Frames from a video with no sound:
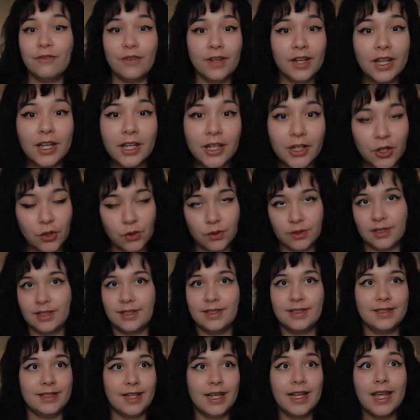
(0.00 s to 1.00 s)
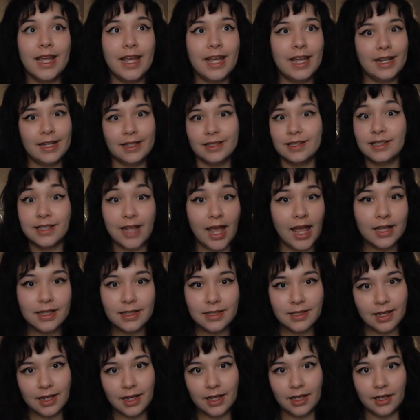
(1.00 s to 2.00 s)
videos, singing,
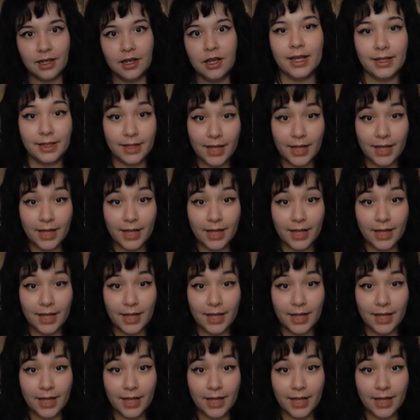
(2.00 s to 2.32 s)
dancing,